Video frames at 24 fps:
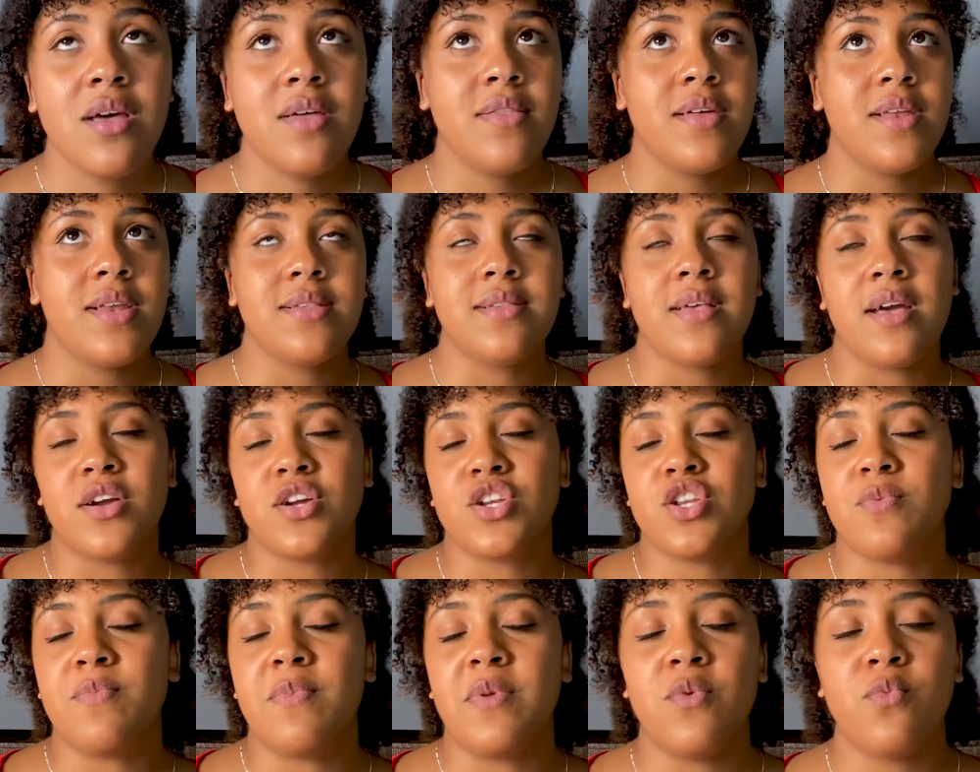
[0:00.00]
the
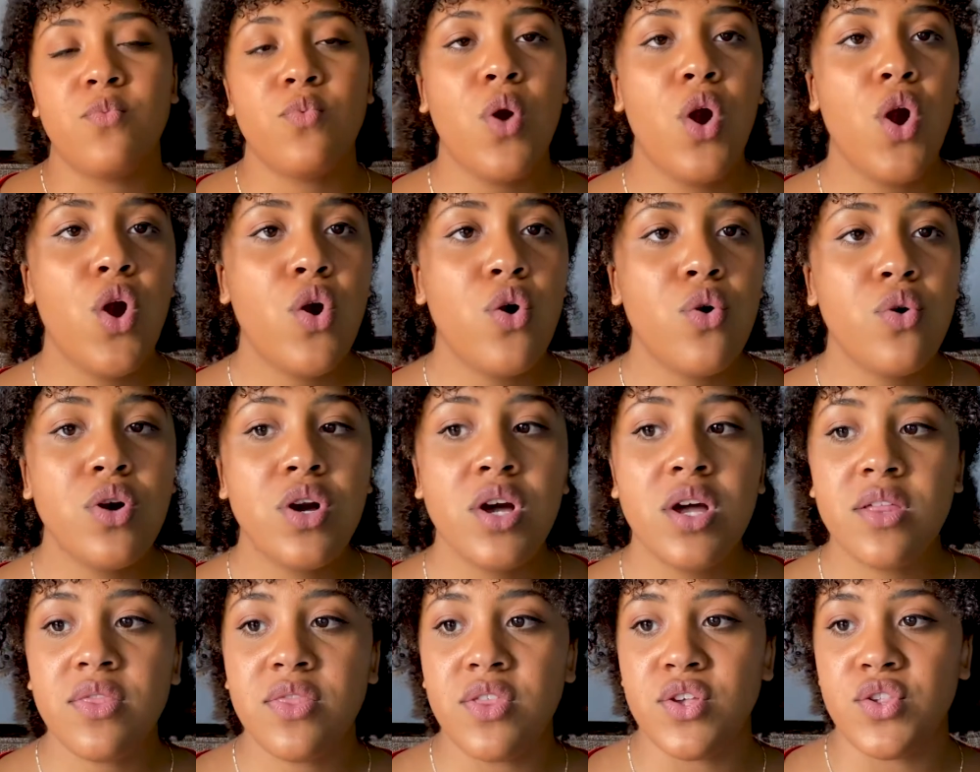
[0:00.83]
desire to be
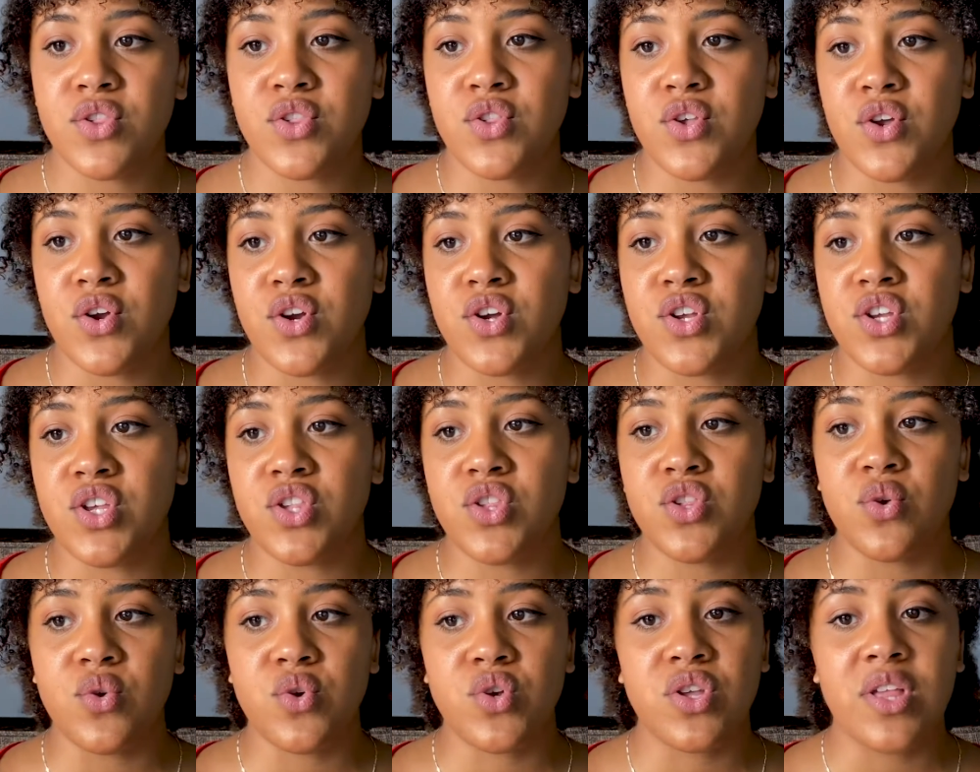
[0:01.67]
woke, the surge
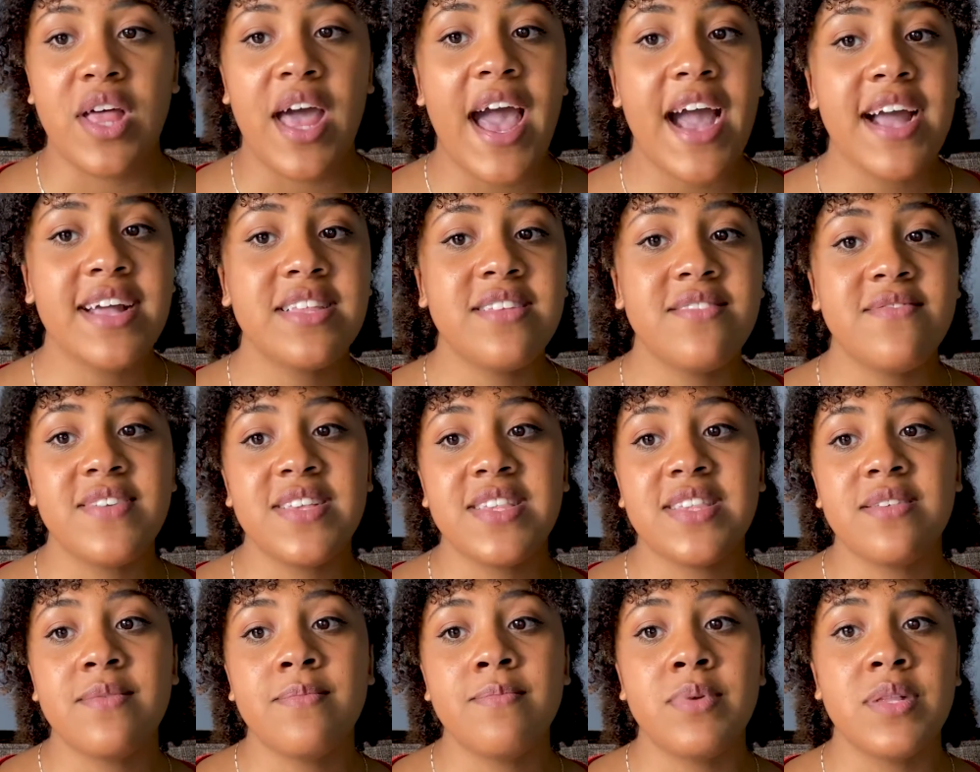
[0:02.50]
in social
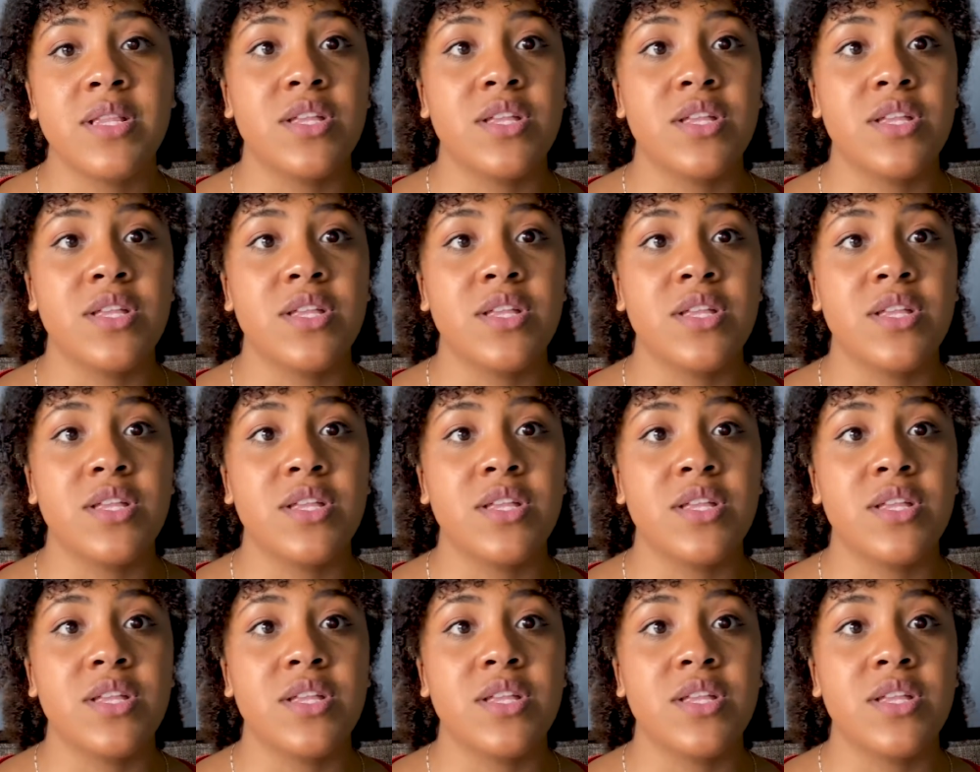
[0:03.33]
activism,